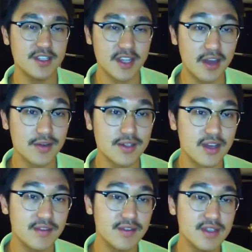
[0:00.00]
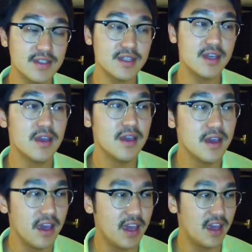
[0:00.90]
Educators Conference
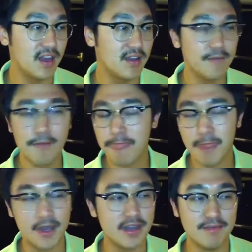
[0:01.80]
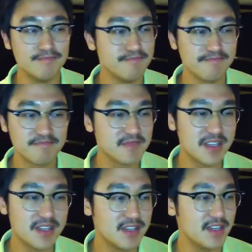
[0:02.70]
and um,
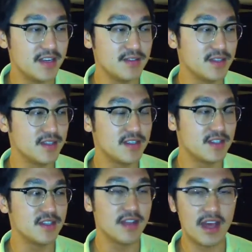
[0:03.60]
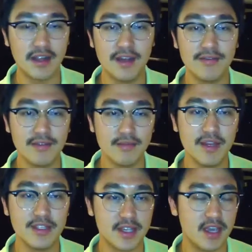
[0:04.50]
you know, just just a lot of love from
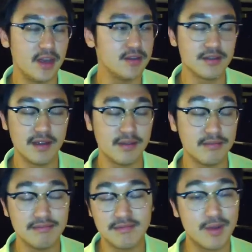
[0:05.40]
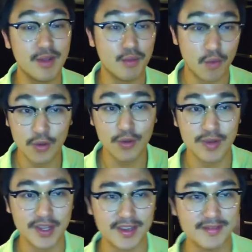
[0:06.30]
educators around around the world,
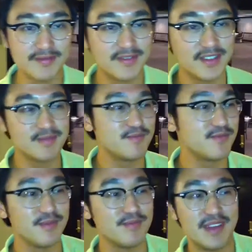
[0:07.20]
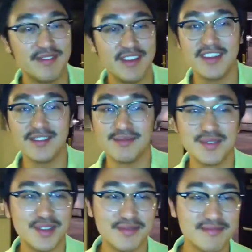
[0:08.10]
really, just from that video.
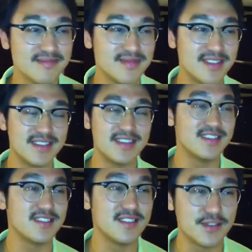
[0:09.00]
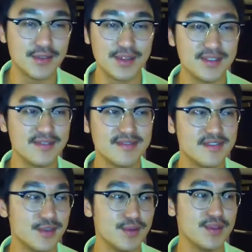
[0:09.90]
So it's it's truly
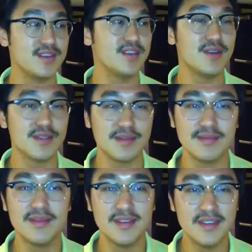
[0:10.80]
truly awesome.